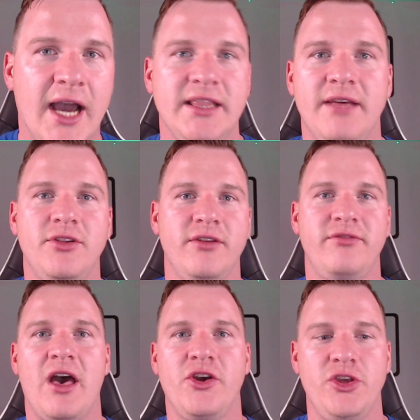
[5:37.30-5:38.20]
high level of
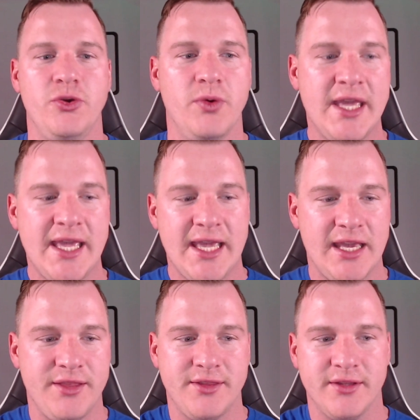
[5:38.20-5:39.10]
value
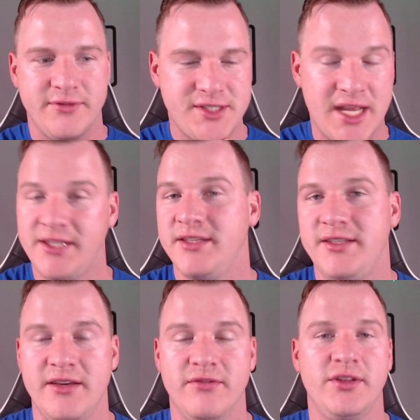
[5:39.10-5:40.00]
in the
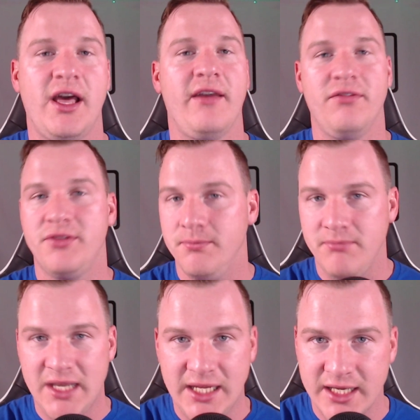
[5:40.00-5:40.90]
sanctity of life, the
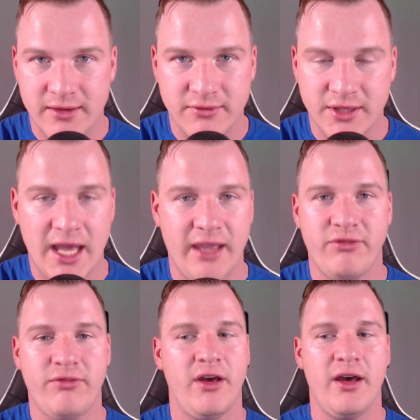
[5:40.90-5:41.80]
meaning of
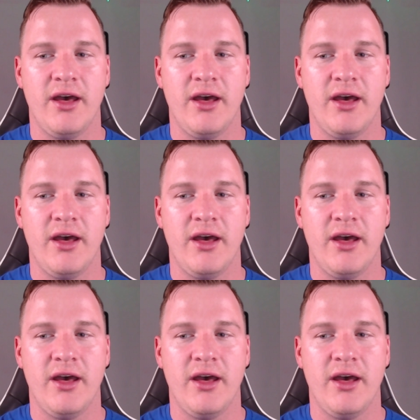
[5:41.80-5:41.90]
life,